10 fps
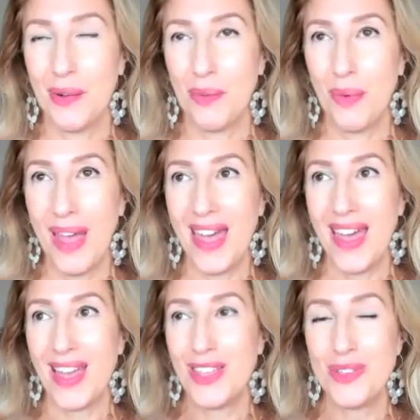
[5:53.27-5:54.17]

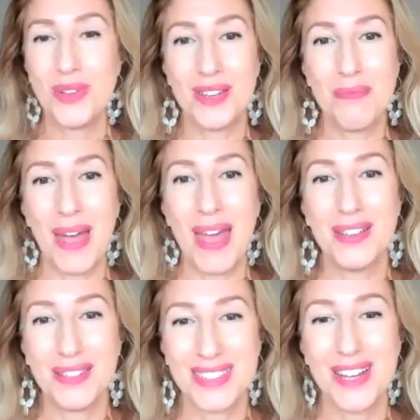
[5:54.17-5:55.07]
where you can pay
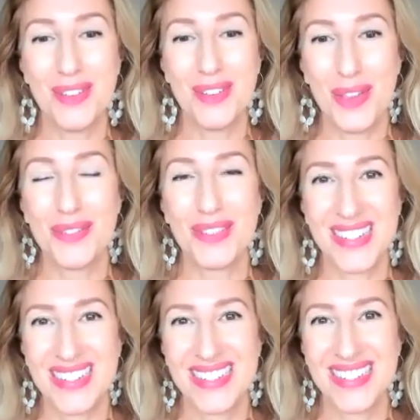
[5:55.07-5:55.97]
yourself a lot of
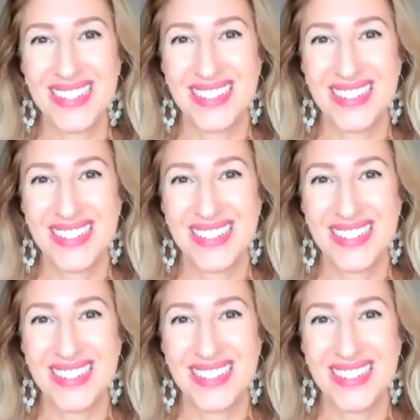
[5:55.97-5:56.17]
attention,